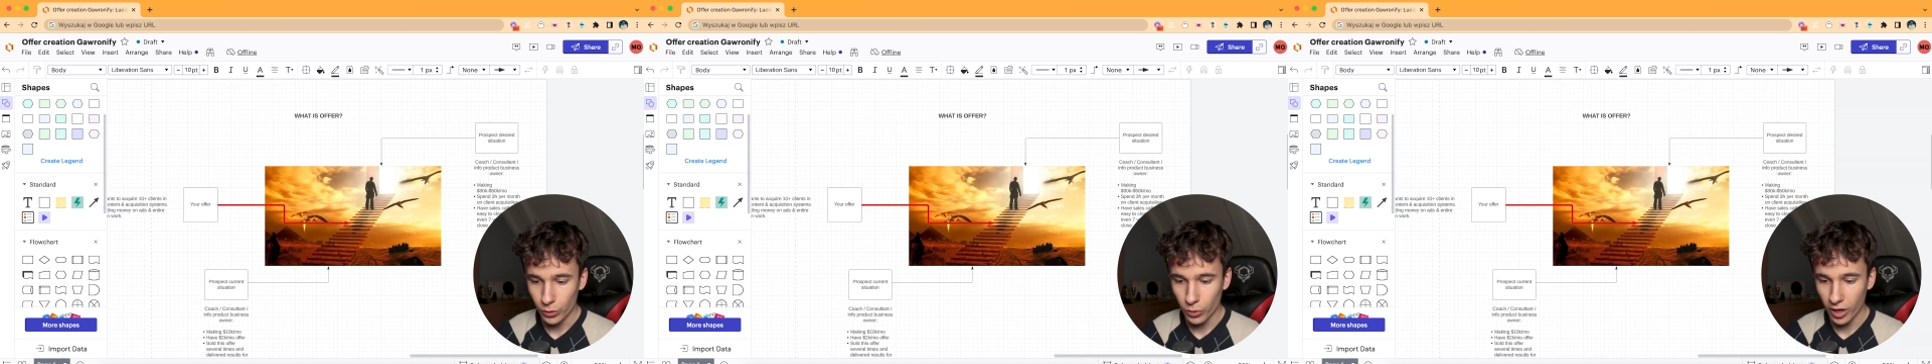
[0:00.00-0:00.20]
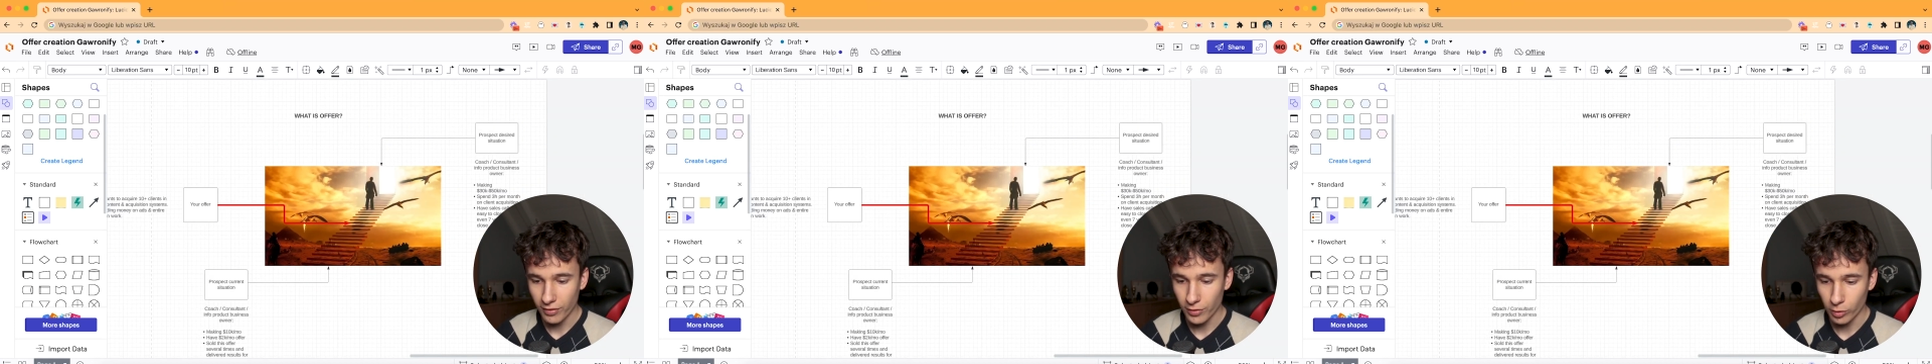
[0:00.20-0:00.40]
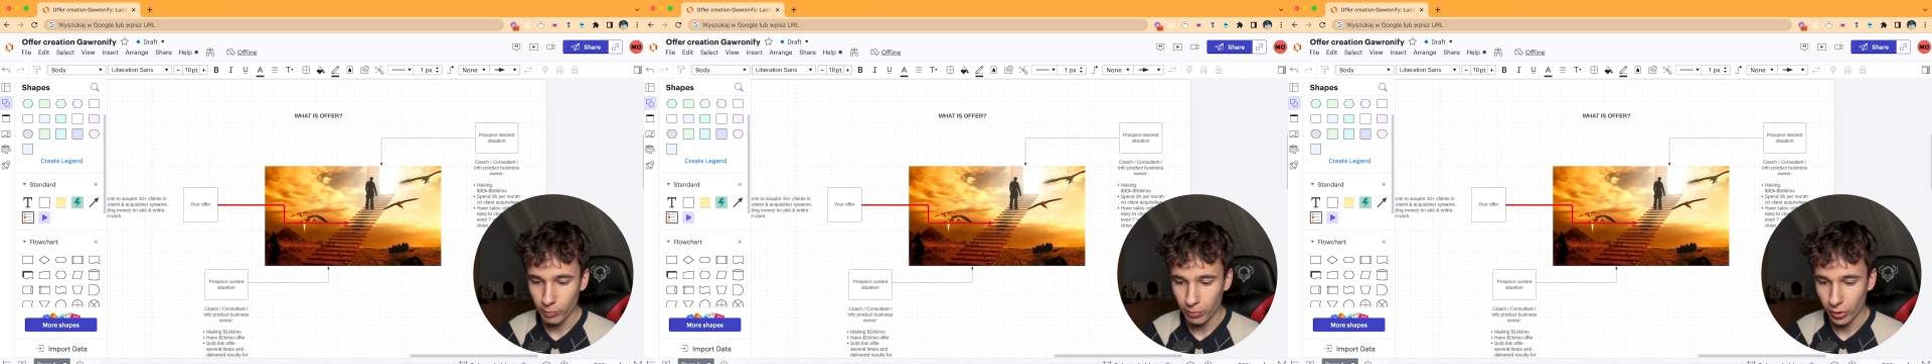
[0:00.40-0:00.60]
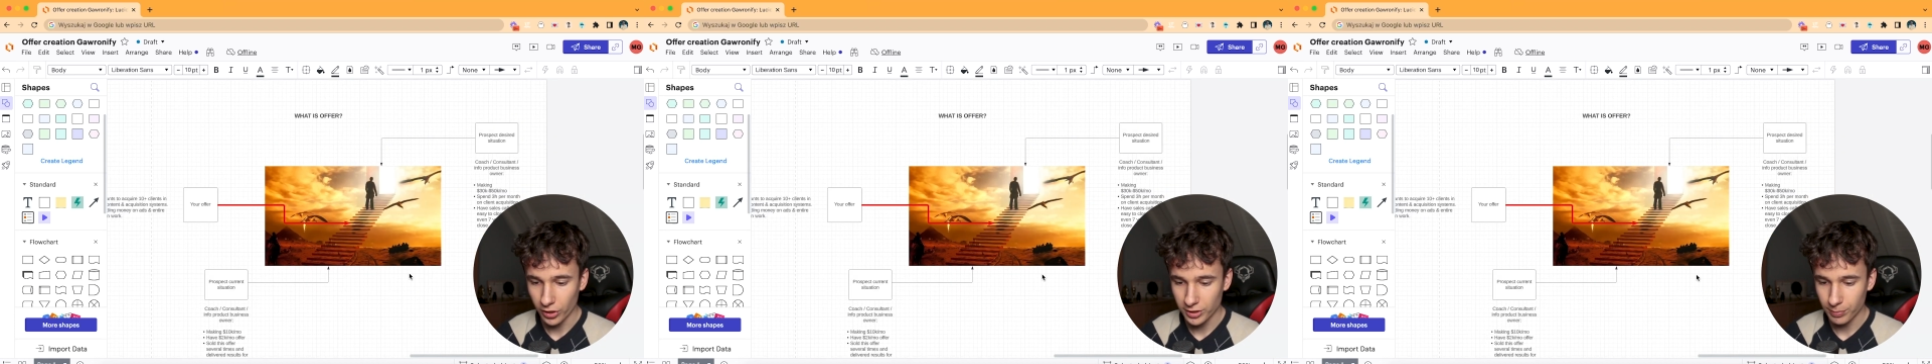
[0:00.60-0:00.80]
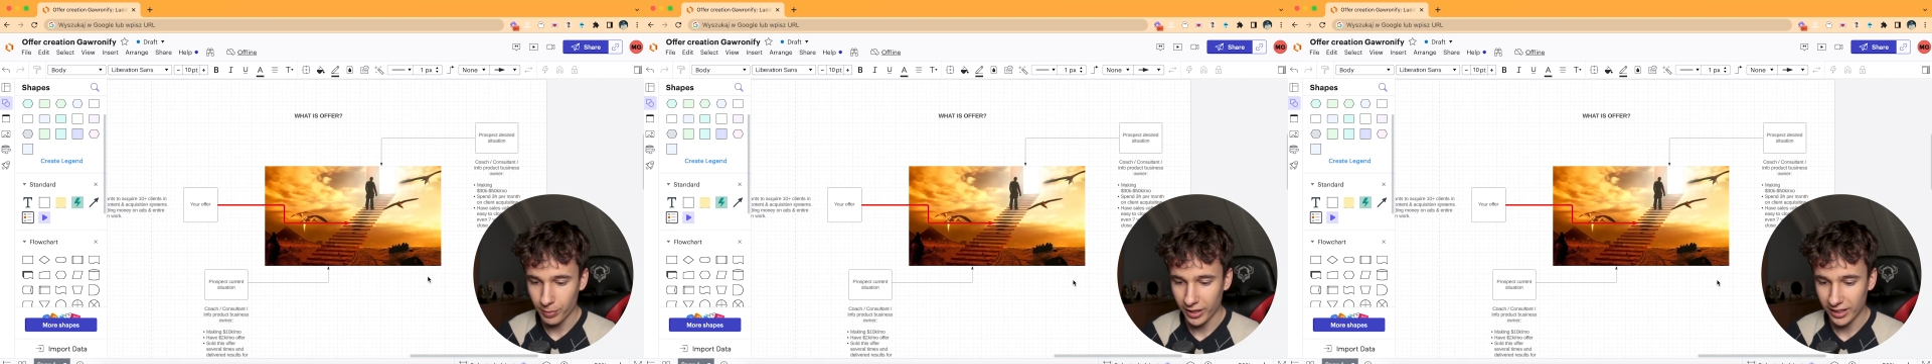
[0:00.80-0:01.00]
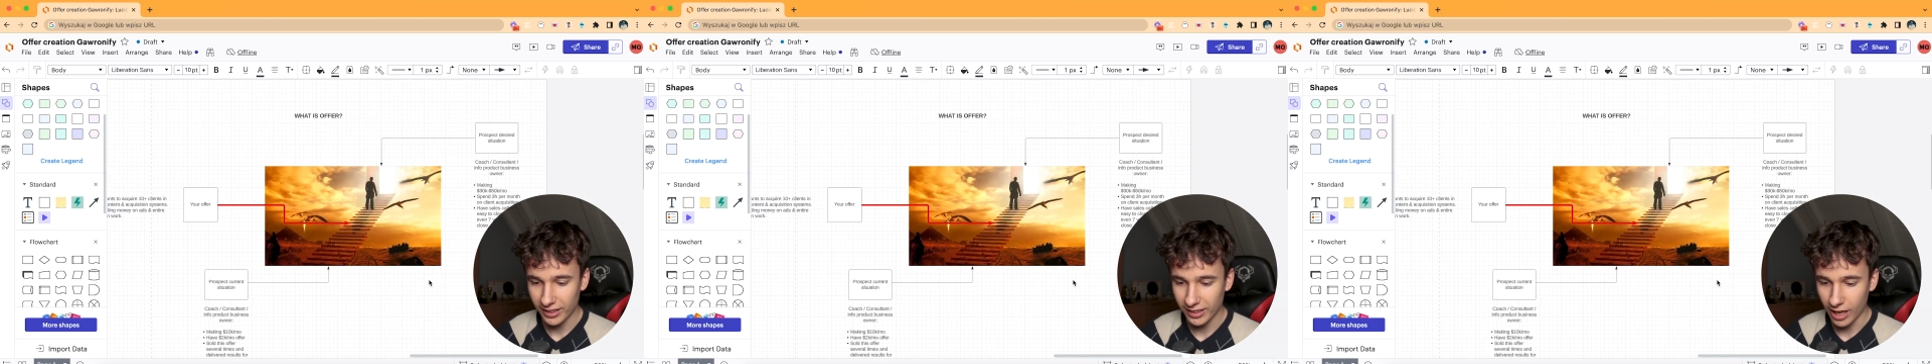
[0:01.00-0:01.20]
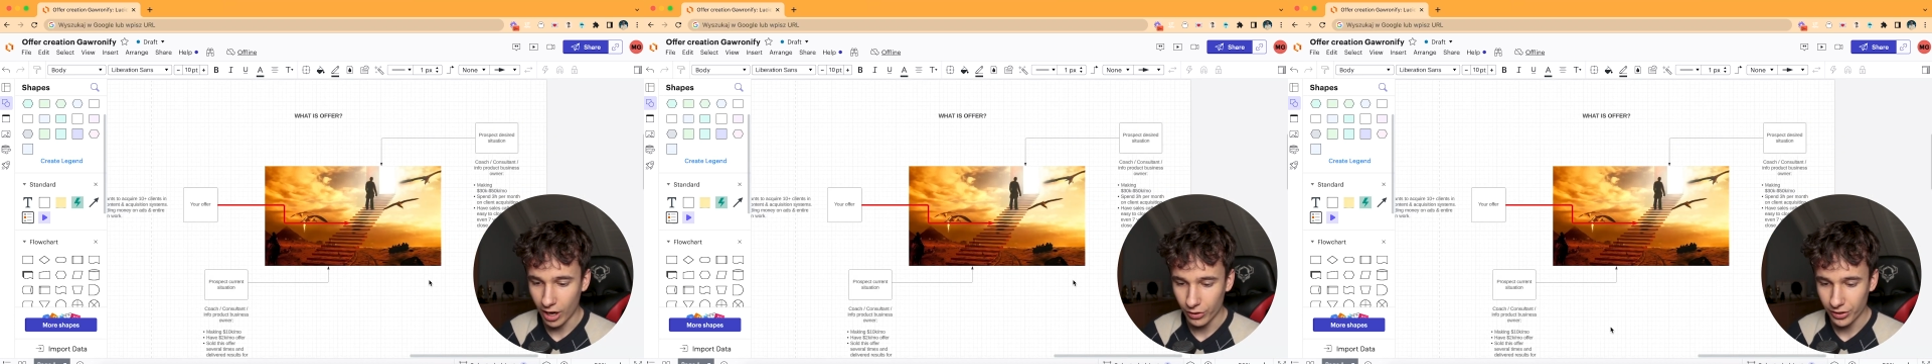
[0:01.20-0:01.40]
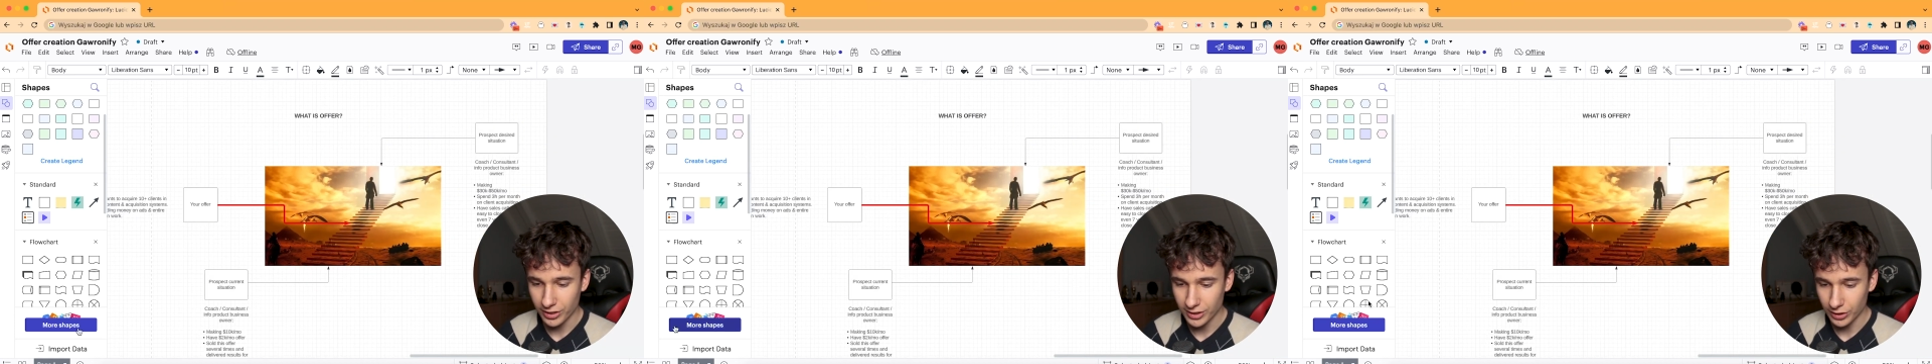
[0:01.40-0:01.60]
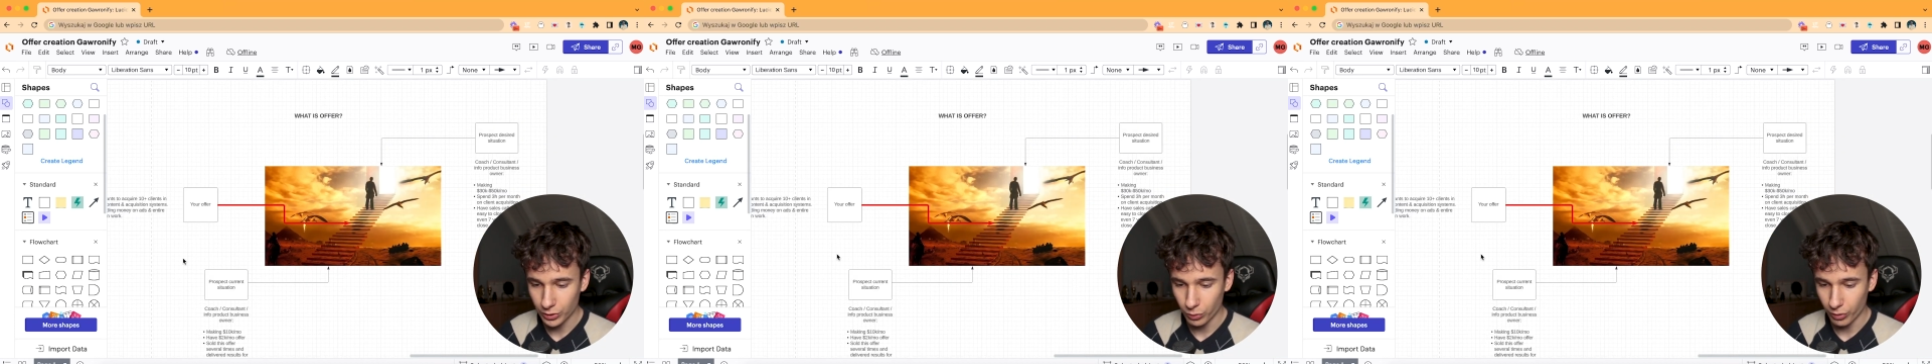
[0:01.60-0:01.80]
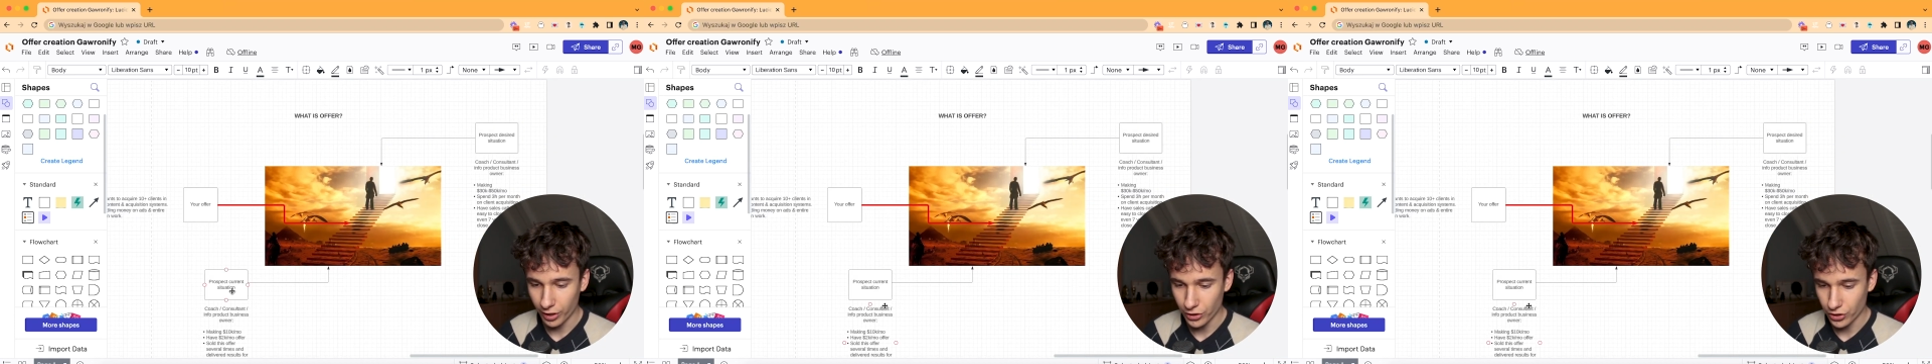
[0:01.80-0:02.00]
you have your prospect current
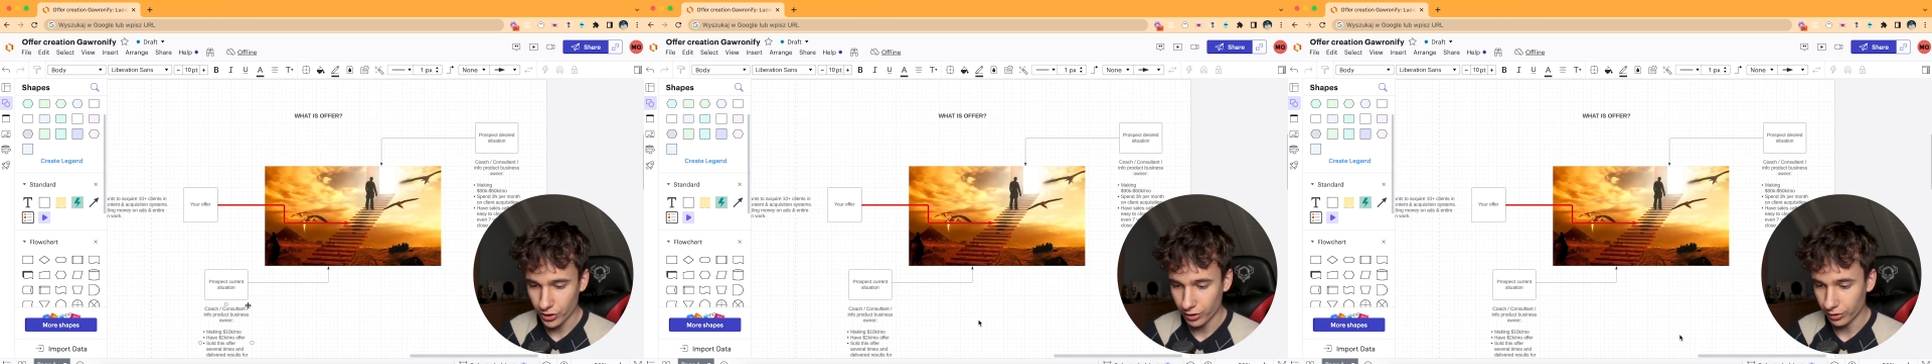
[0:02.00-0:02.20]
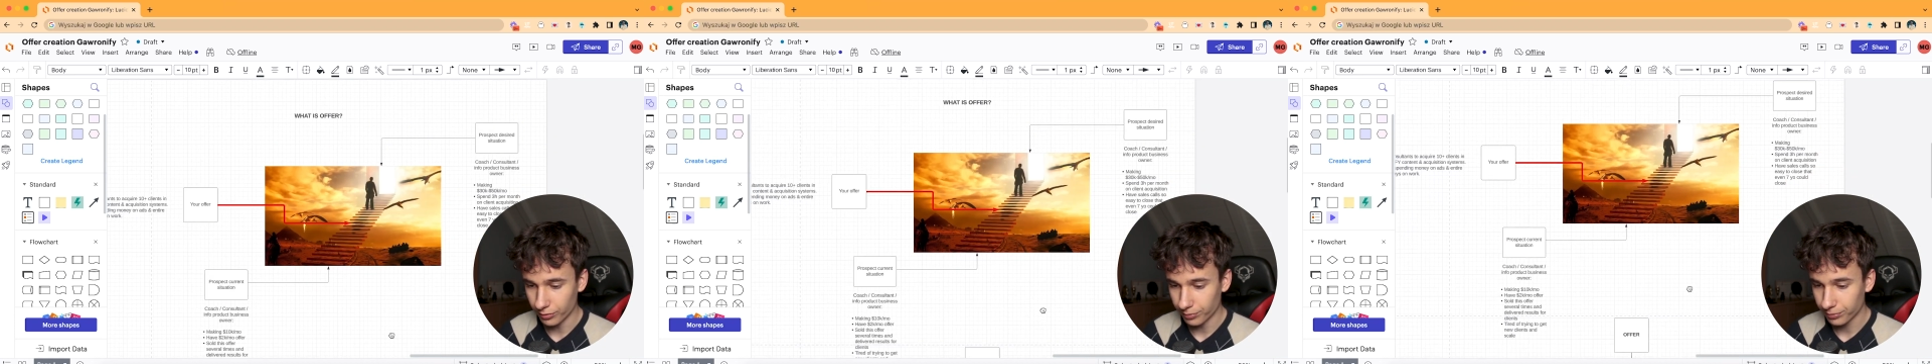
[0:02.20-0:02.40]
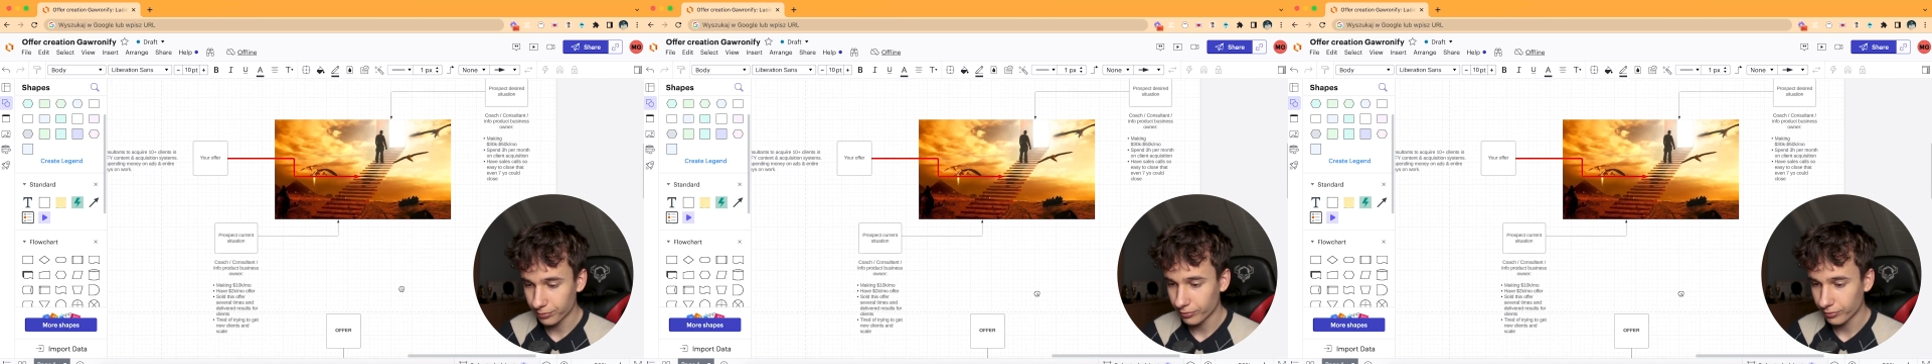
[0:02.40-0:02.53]
situation,